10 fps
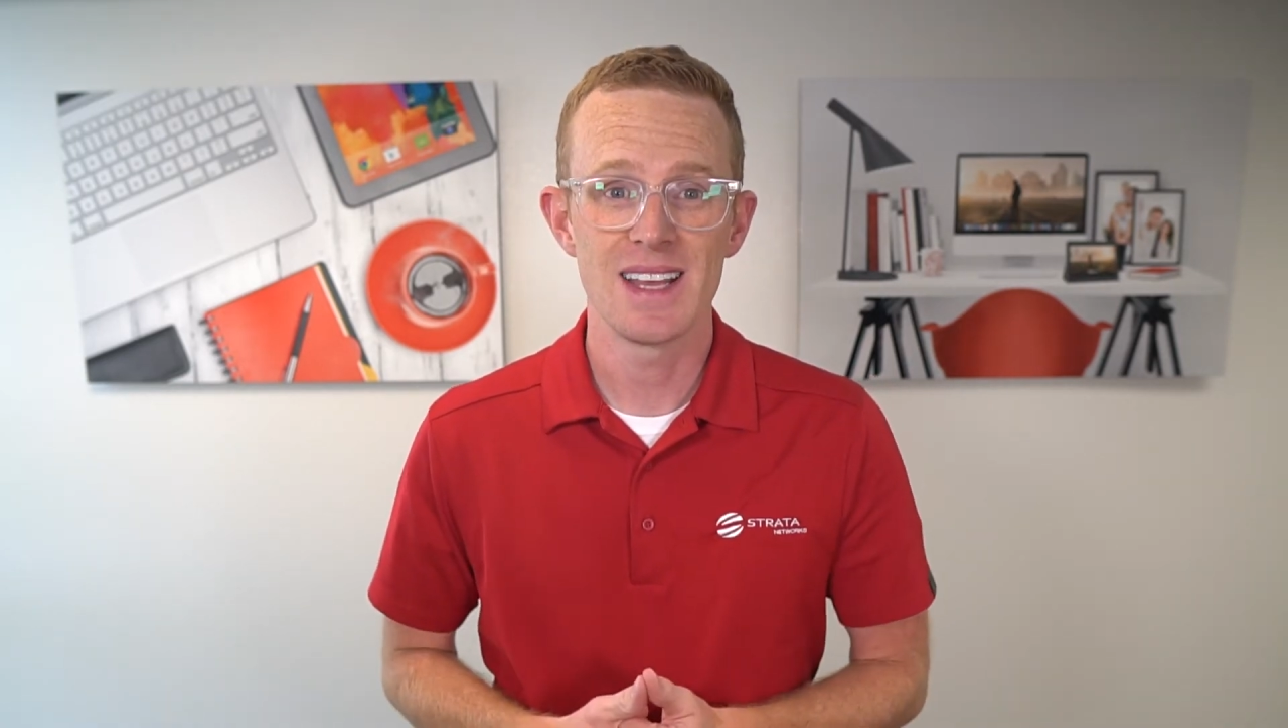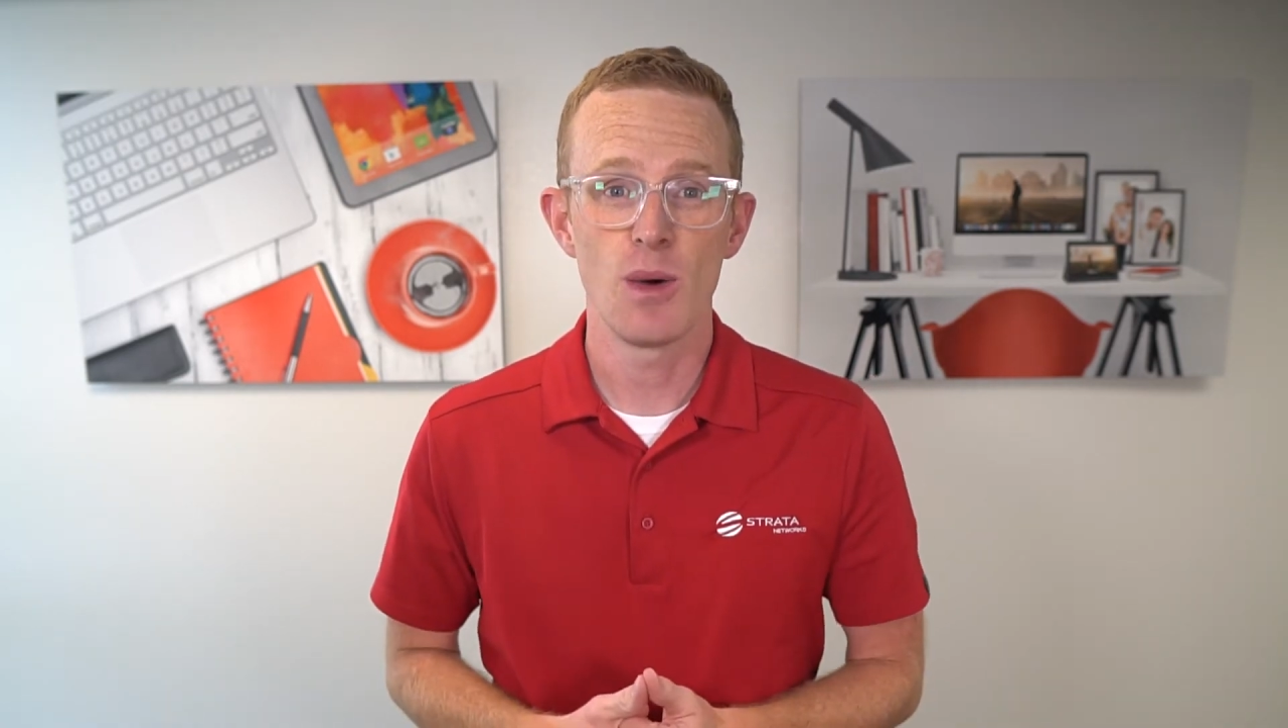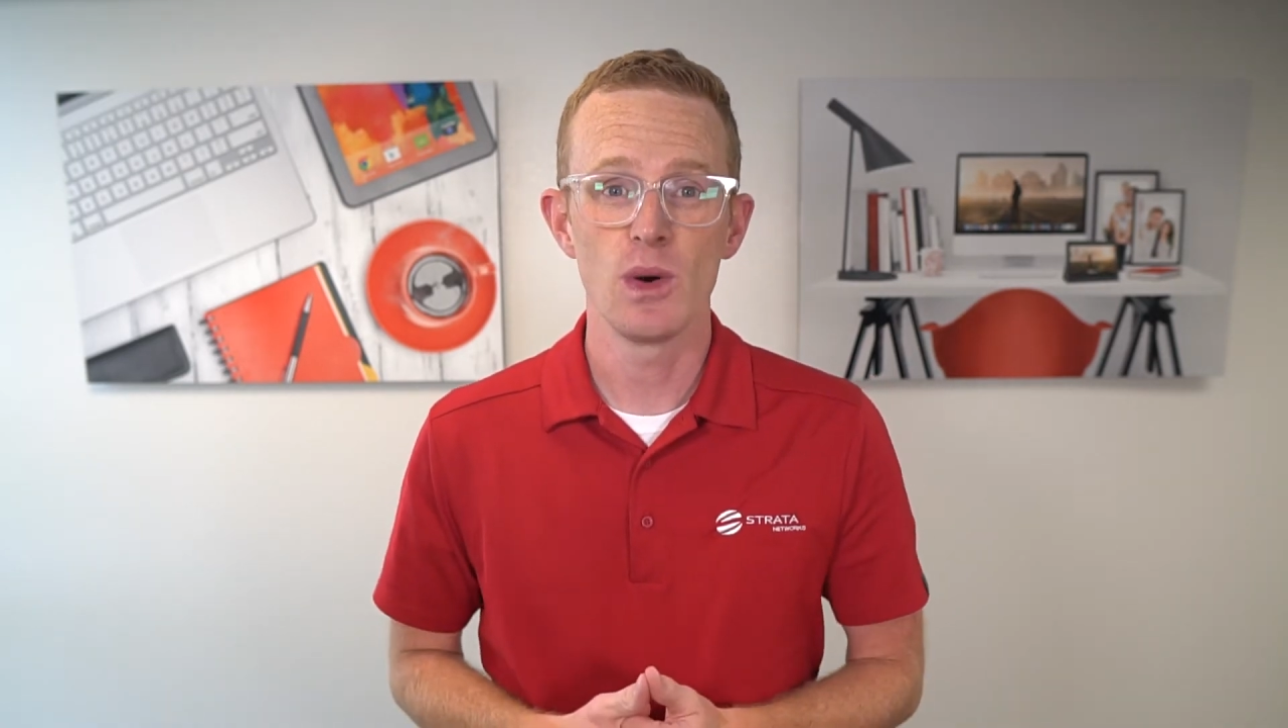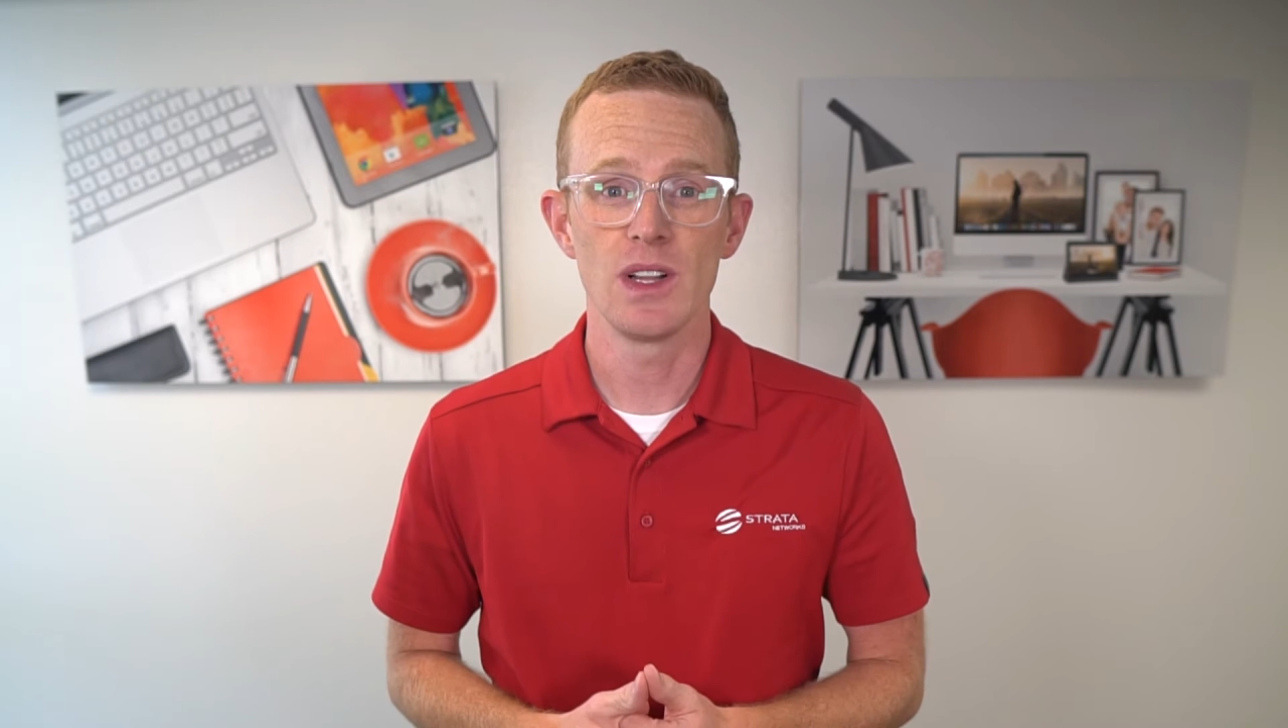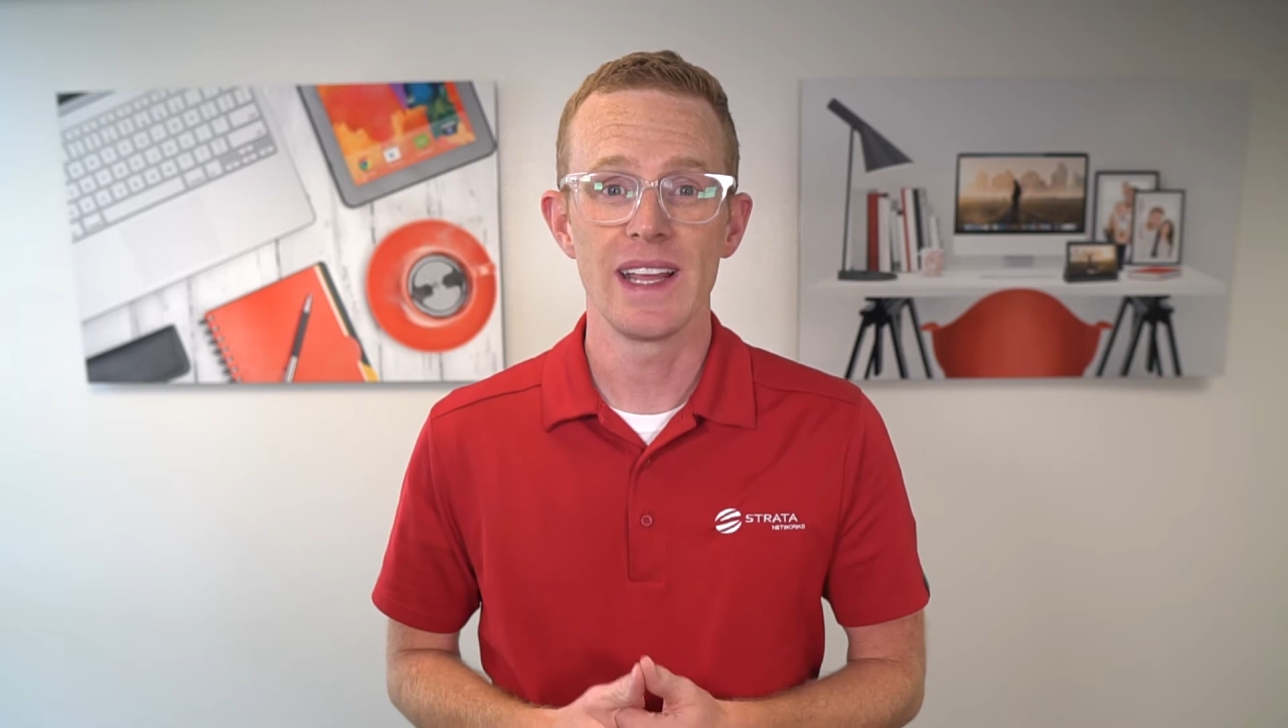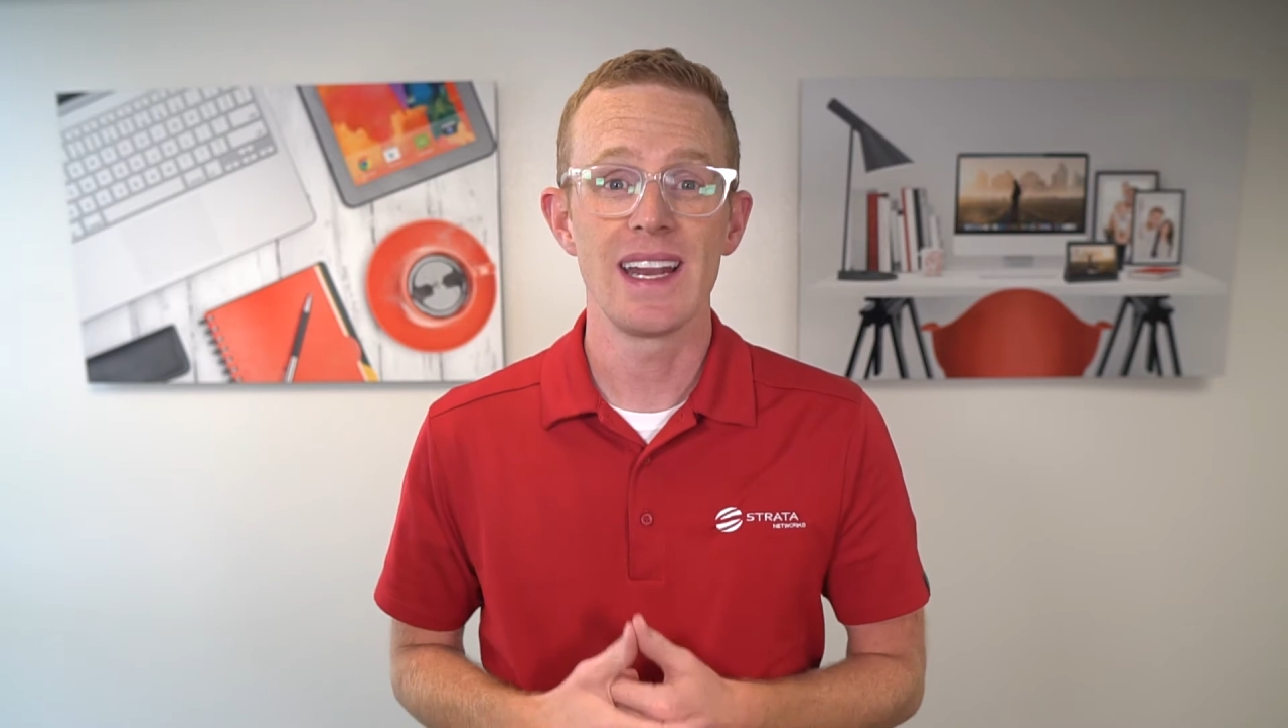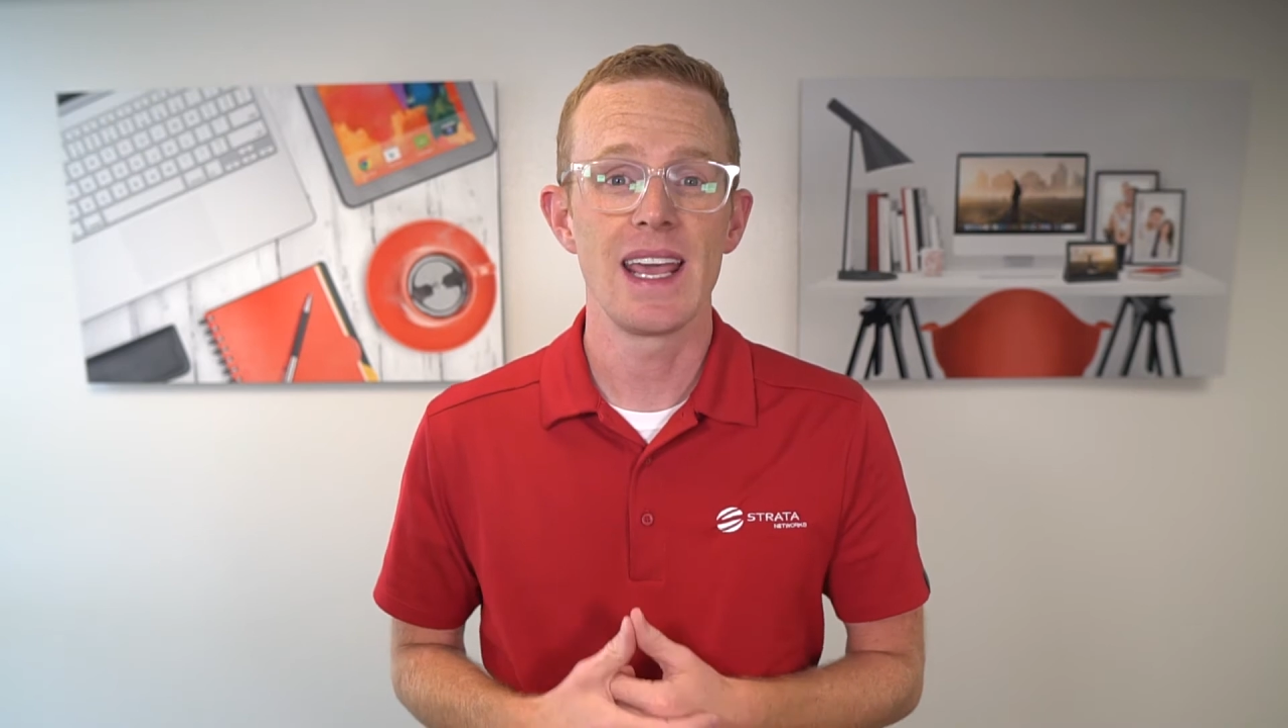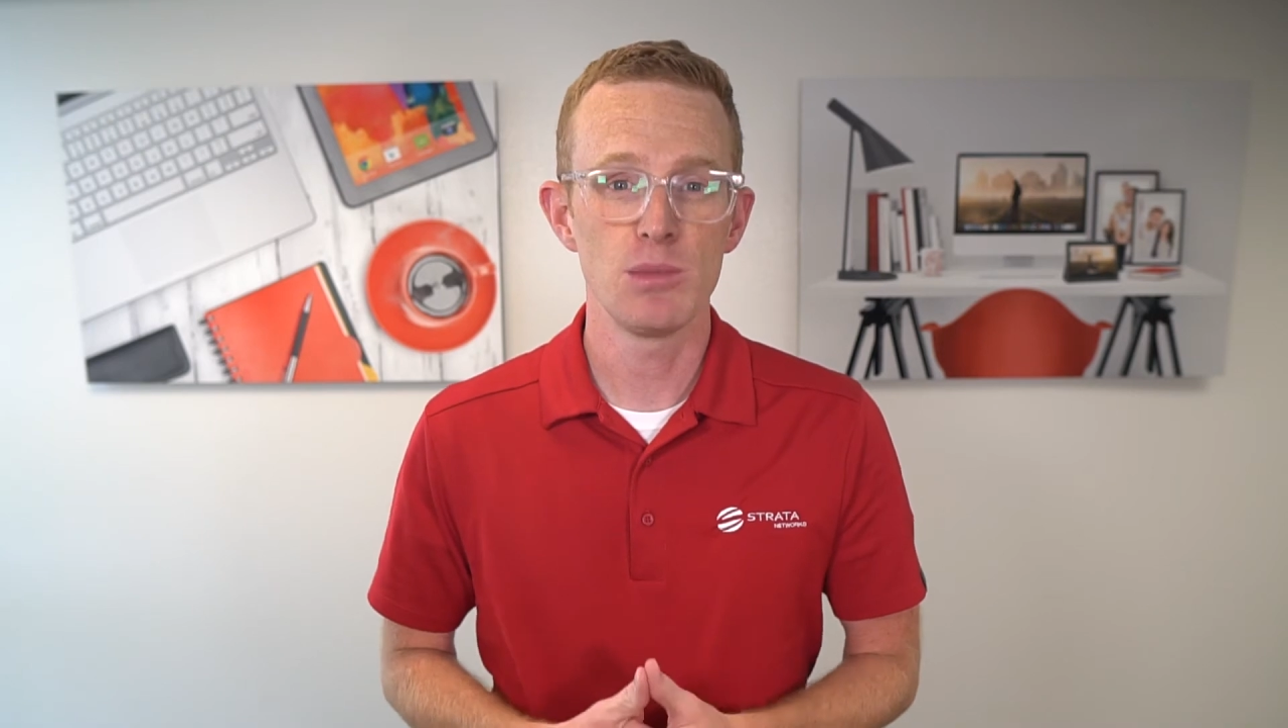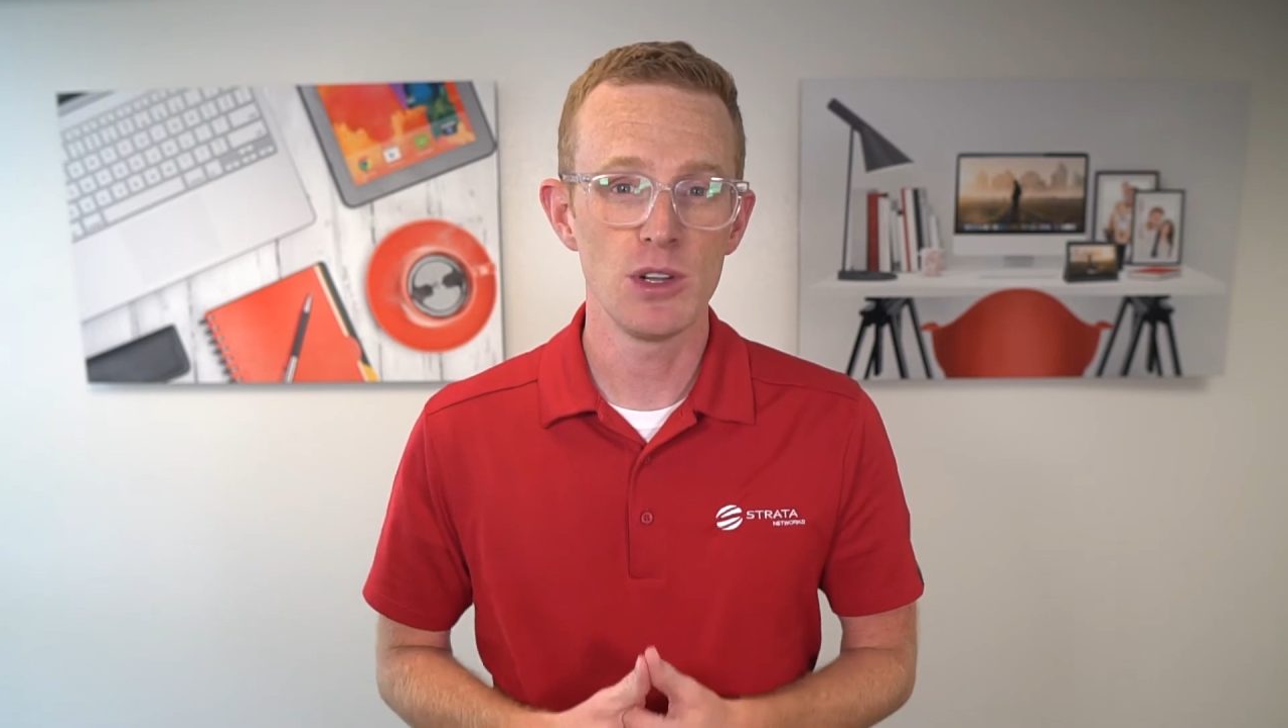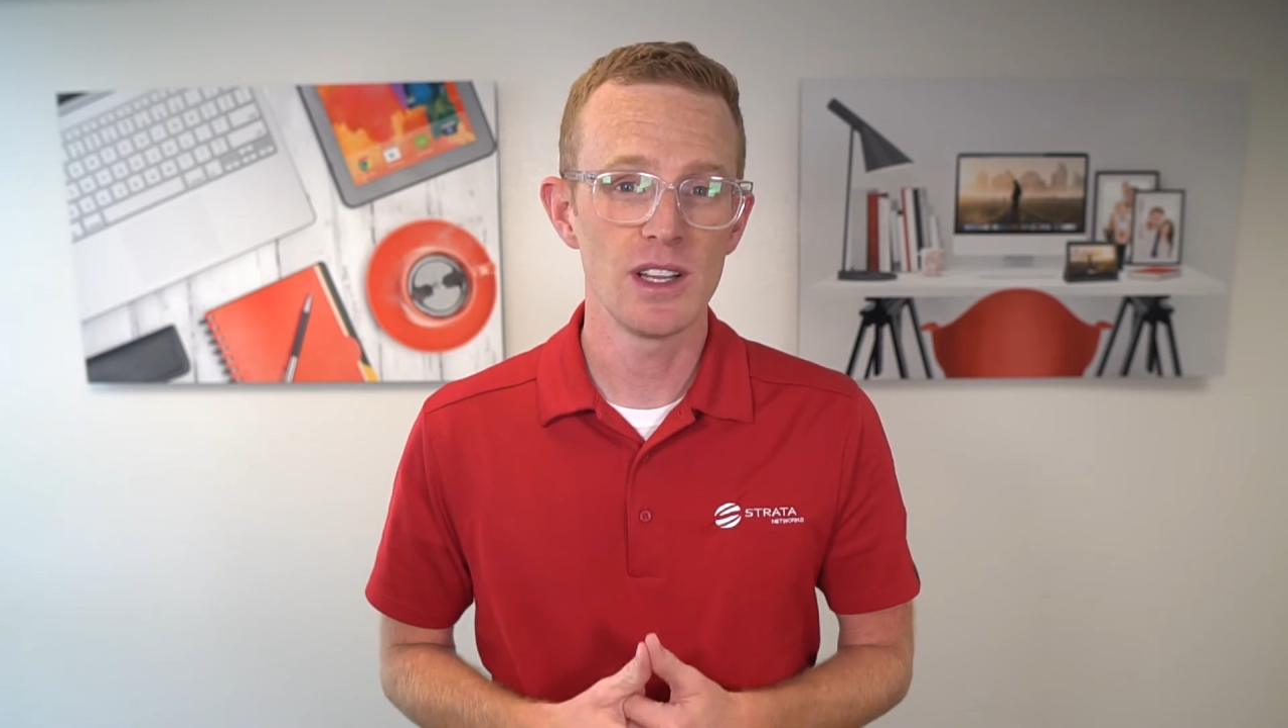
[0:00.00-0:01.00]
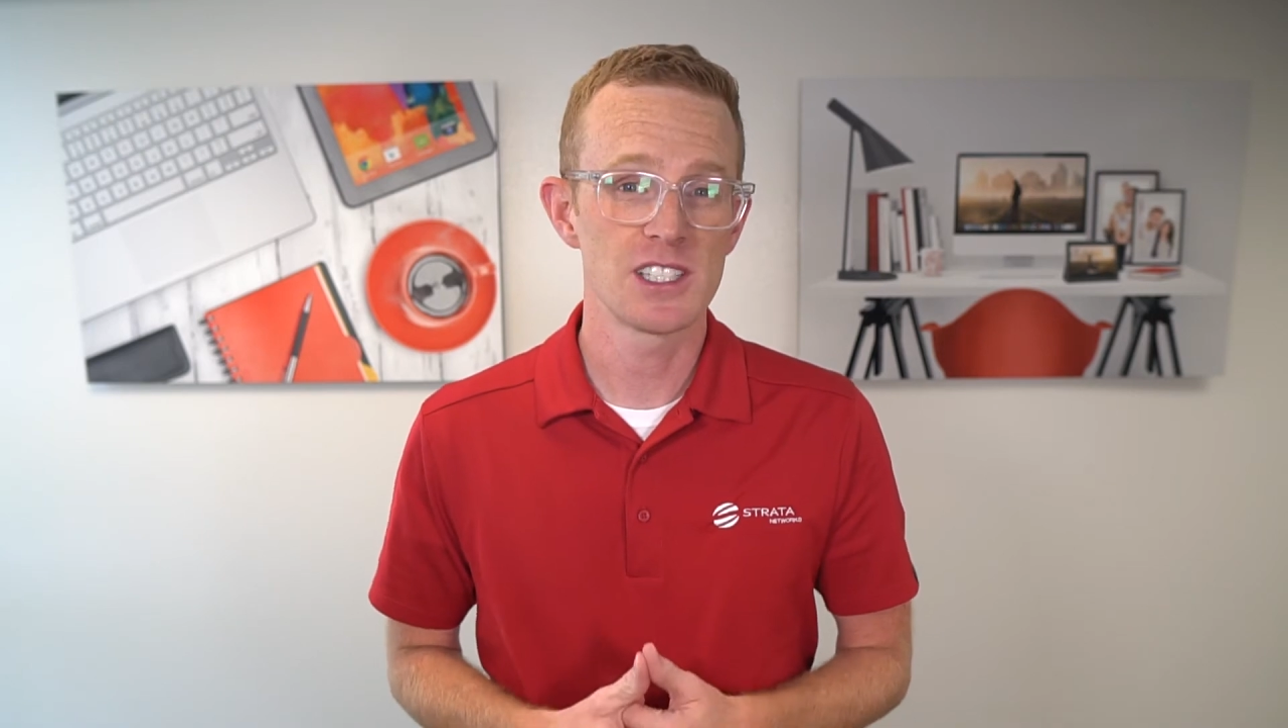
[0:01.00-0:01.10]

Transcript: that will enable